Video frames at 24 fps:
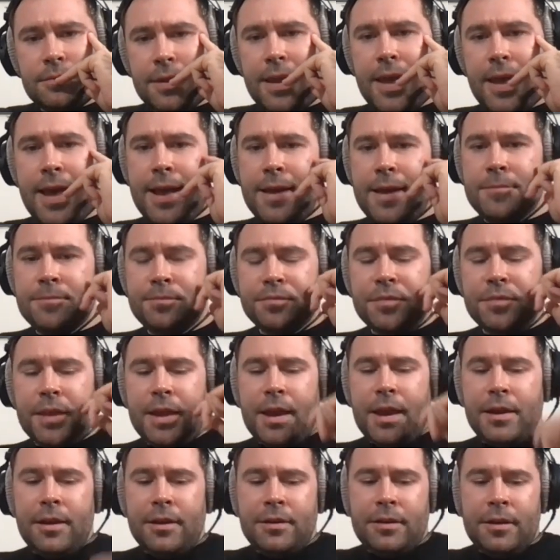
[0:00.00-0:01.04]
Yeah.
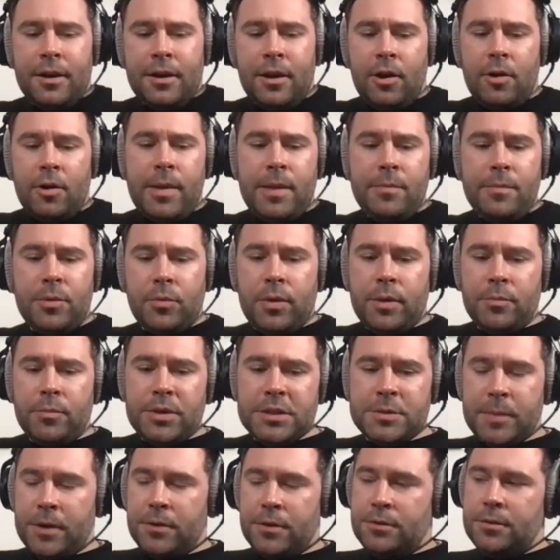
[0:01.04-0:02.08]
And I remember when we
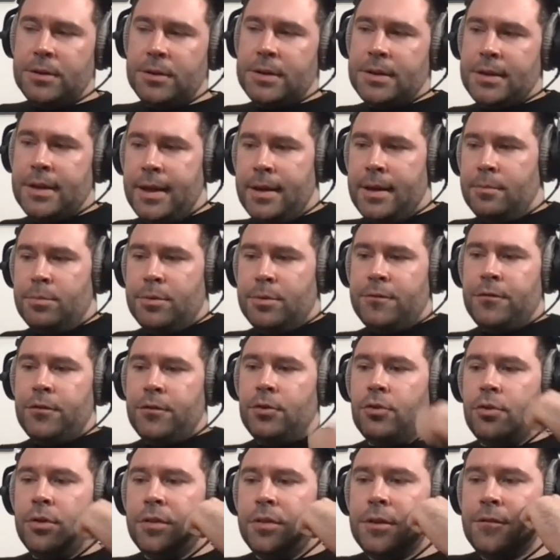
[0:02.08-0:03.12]
spoke
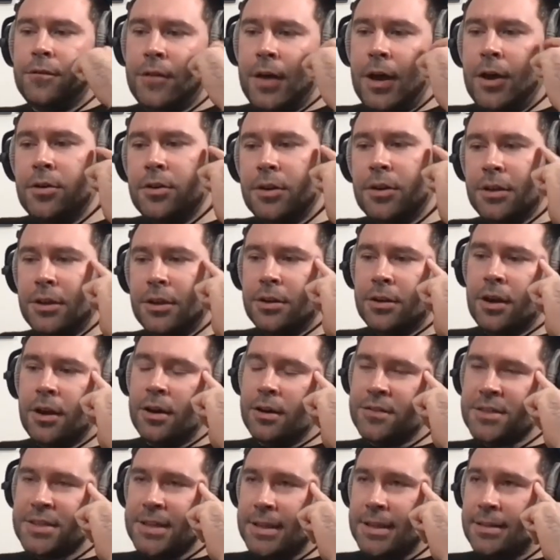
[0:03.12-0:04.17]
before on the phone, and you kind
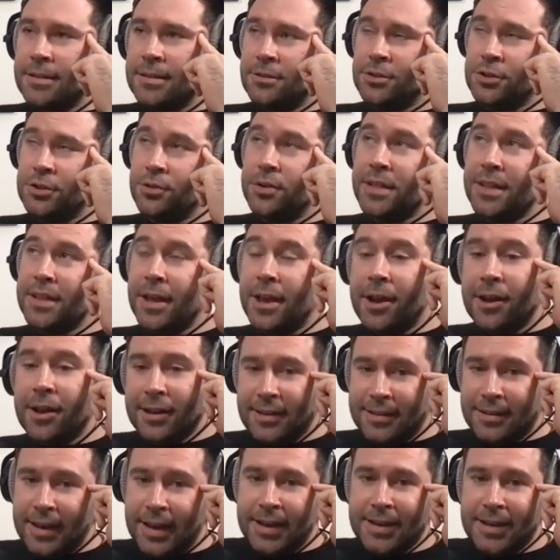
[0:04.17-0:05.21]
of said during the
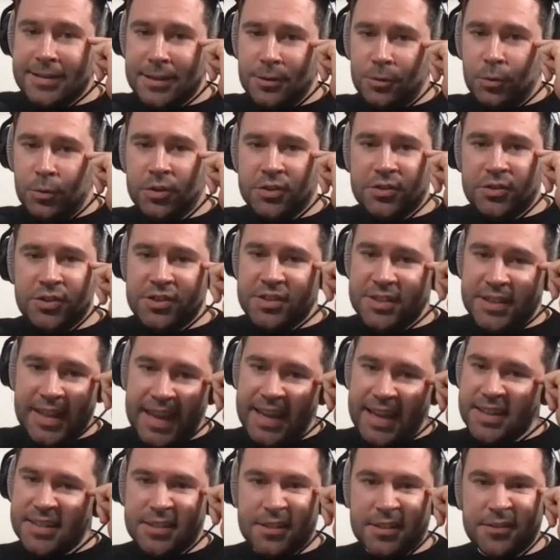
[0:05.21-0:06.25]
early days, it was just a
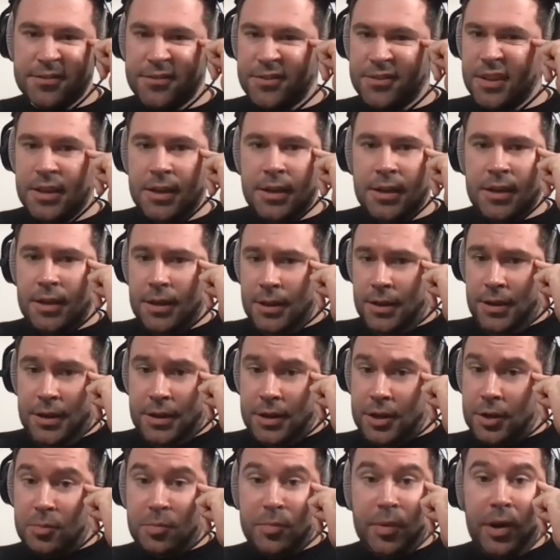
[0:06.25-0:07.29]
case of
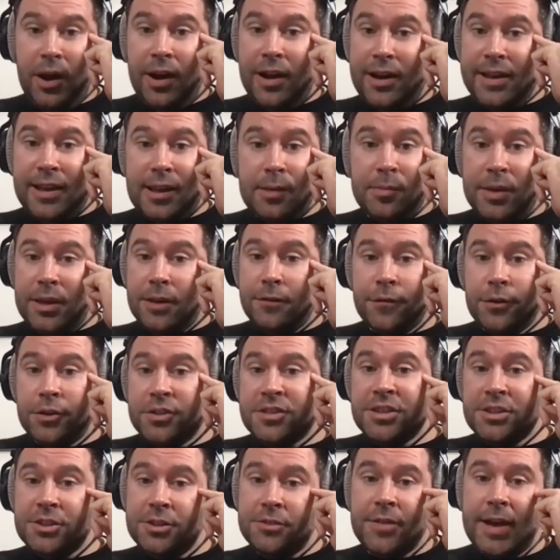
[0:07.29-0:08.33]
compiling a bit of
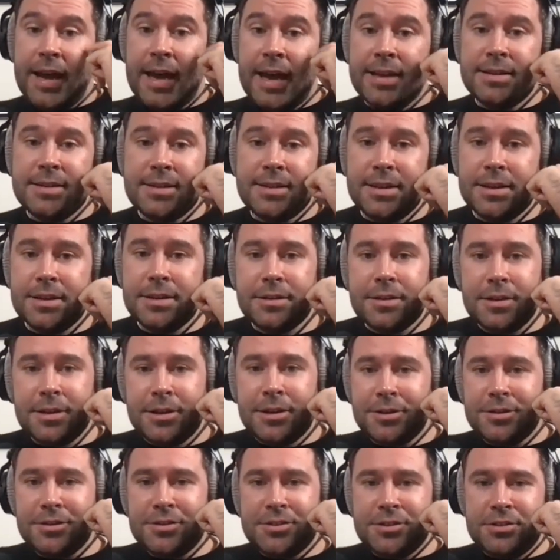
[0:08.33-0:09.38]
footage of Andy
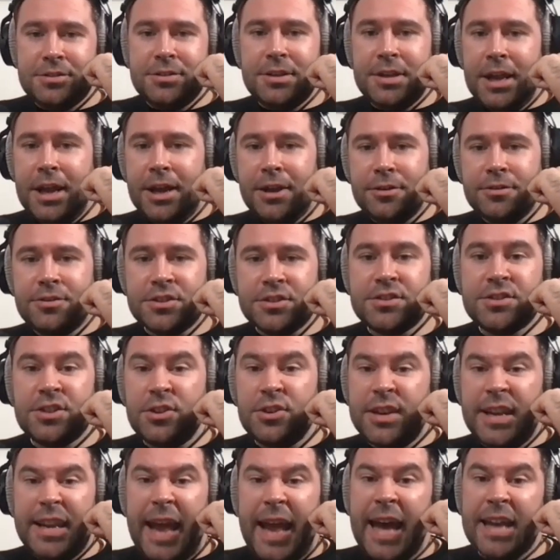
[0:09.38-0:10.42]
and just
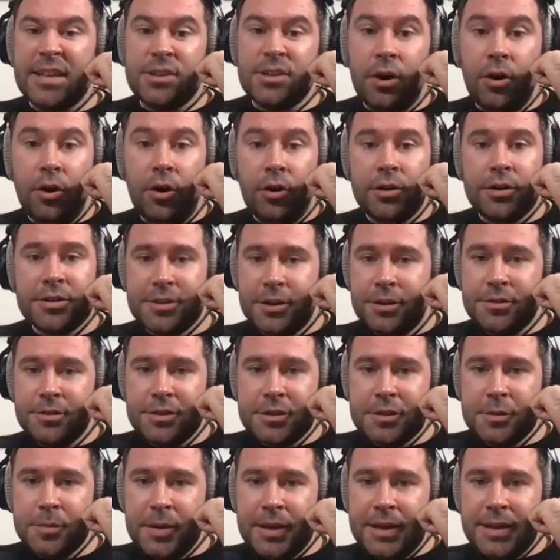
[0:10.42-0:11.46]
doing it ad hoc, so to
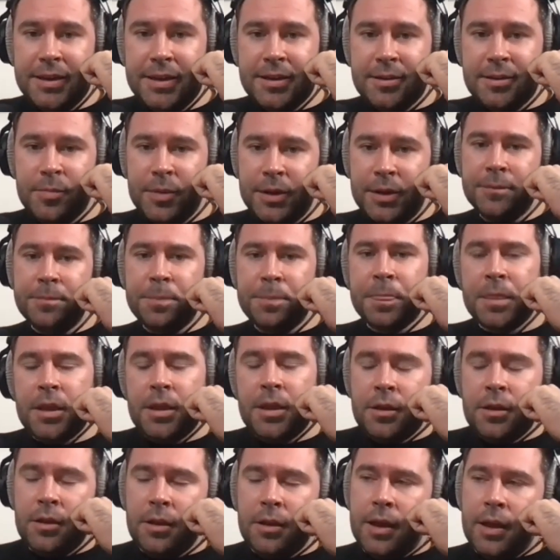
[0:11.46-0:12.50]
speak. But
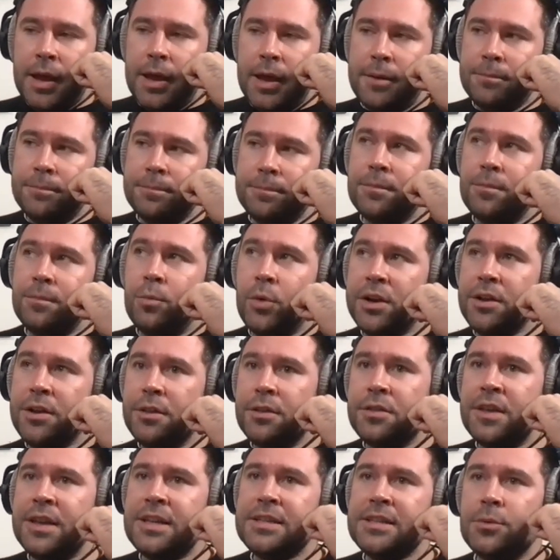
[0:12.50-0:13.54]
one of
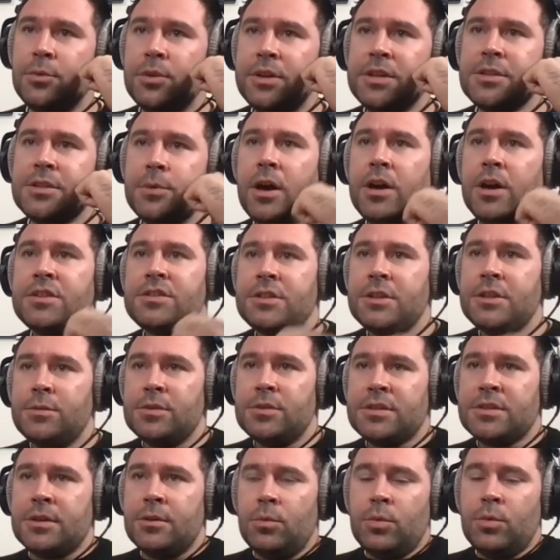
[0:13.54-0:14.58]
the things I wanted to ask you
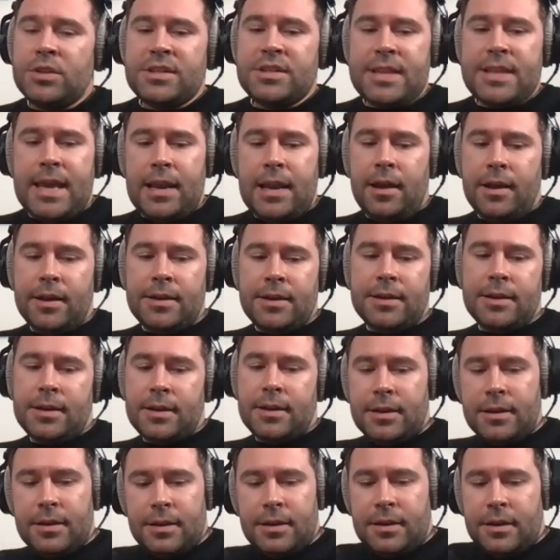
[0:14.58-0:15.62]
was there like
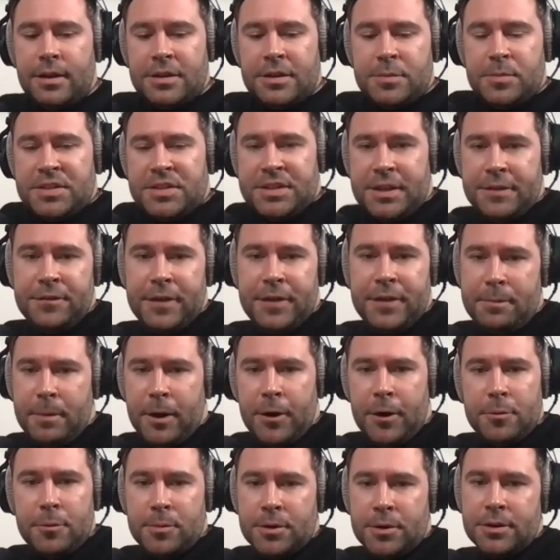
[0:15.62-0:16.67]
a specific
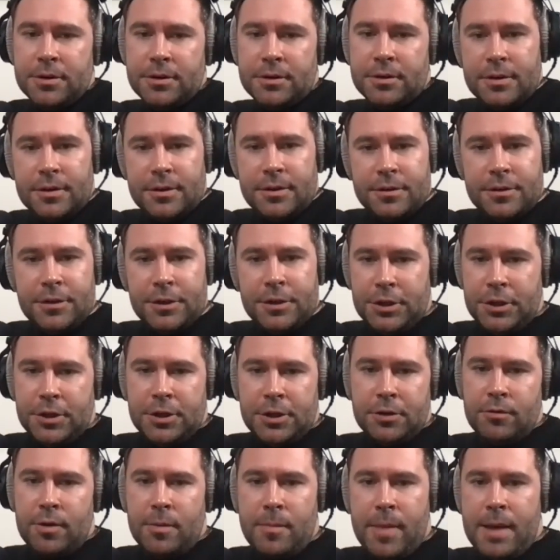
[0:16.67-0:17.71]
moment that you
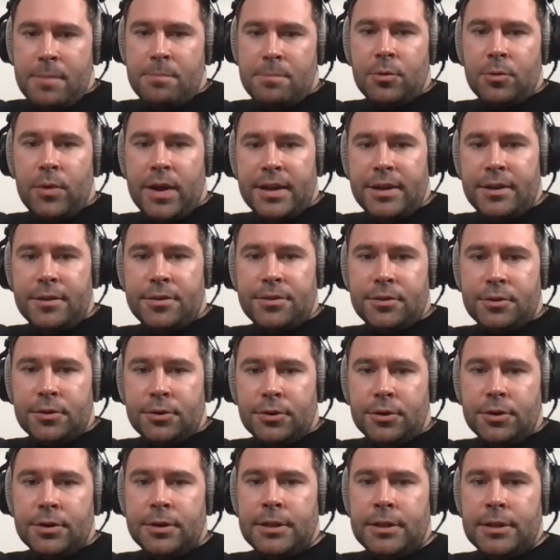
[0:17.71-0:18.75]
can remember where you
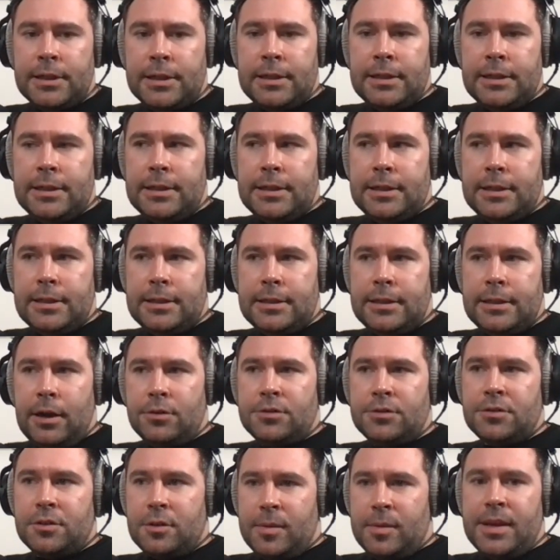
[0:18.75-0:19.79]
thought,
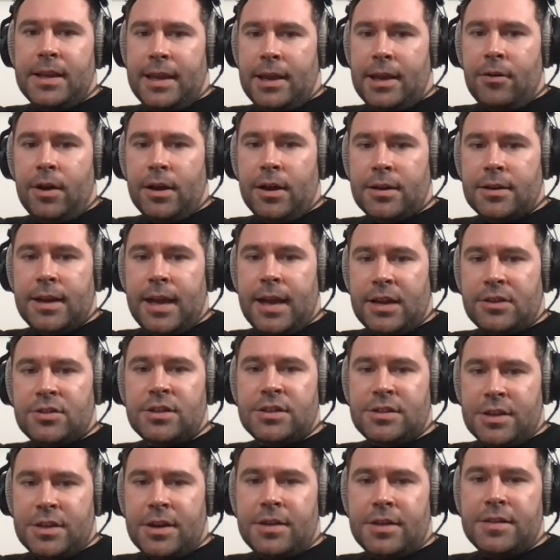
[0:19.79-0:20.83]
hold on a minute here, I can
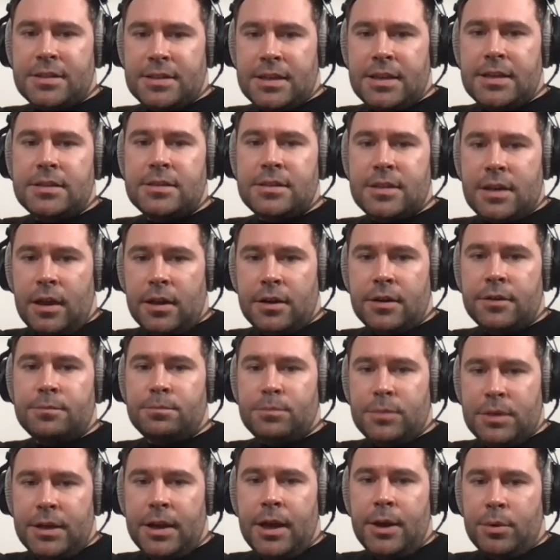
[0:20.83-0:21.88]
actually turn this into like
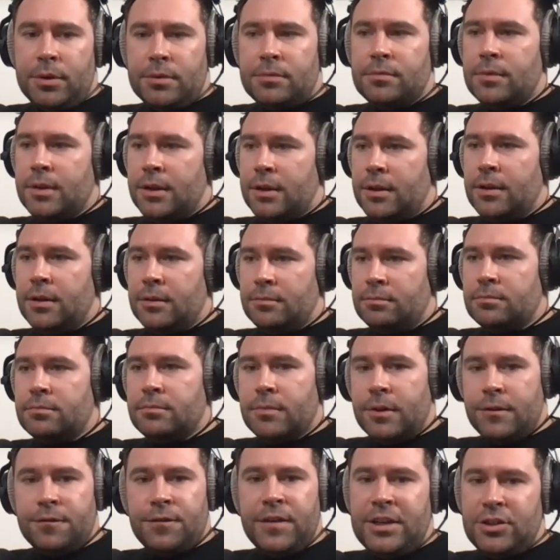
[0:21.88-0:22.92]

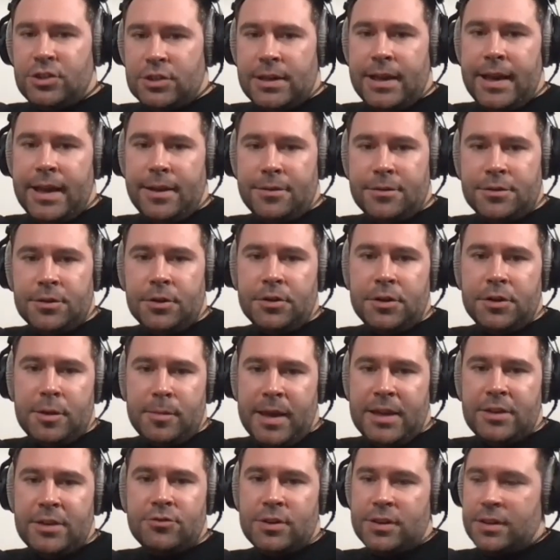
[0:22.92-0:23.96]
a feature length
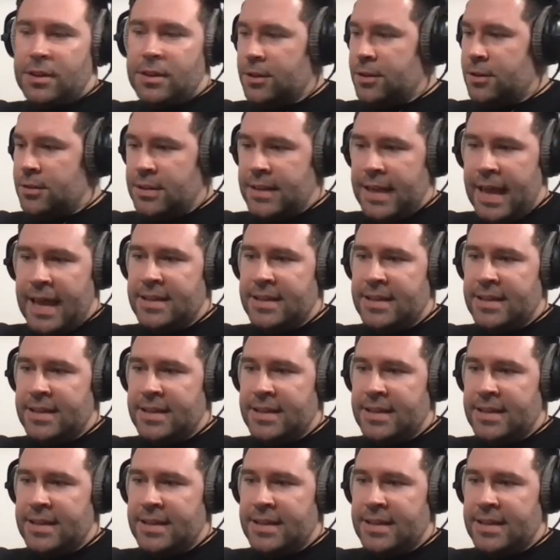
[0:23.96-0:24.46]
documentary that could